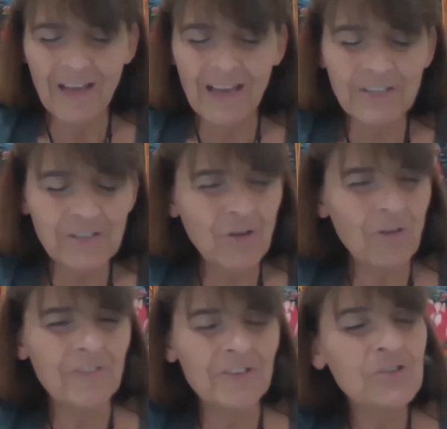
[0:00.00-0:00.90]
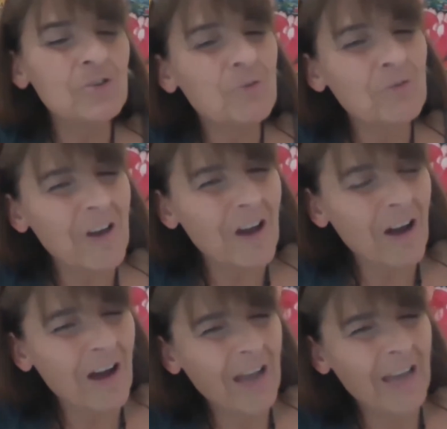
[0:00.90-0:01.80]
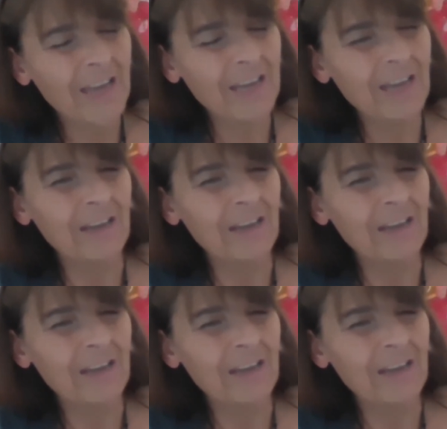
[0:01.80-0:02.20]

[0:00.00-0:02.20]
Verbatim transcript: it's not the tool that I